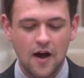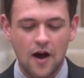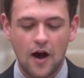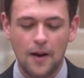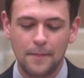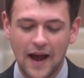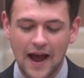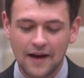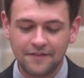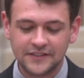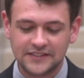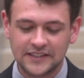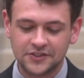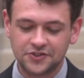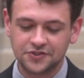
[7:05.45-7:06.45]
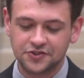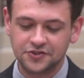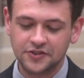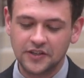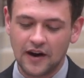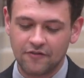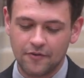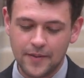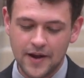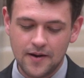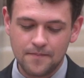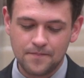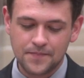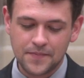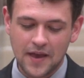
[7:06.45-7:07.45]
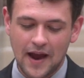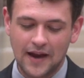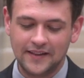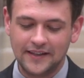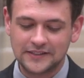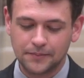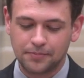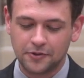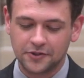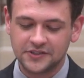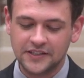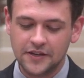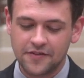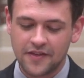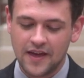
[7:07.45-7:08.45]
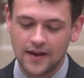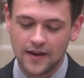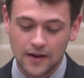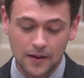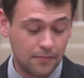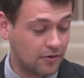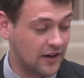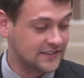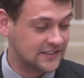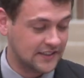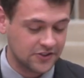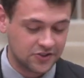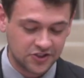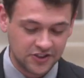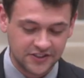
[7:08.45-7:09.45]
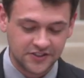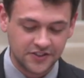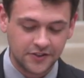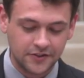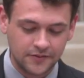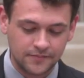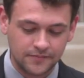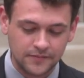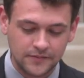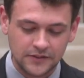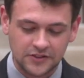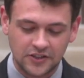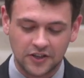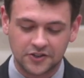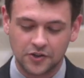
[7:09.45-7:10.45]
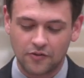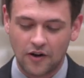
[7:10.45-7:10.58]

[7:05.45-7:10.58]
On behalf of Central Student Government, I'd like to personally thank President Schlissel, Dr.